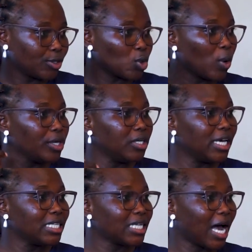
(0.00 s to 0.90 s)
So when you
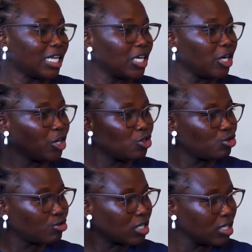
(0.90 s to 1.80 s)
get an
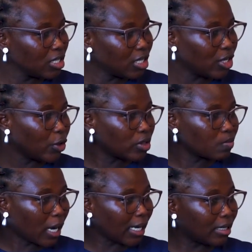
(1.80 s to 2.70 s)
injury in your
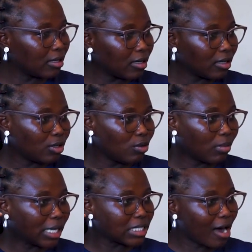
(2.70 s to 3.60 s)
spine, you
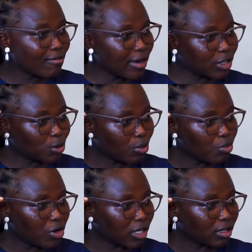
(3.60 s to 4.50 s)
might affect your
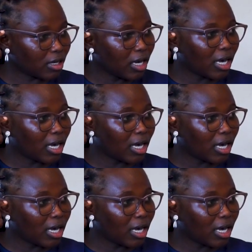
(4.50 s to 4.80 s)
brain.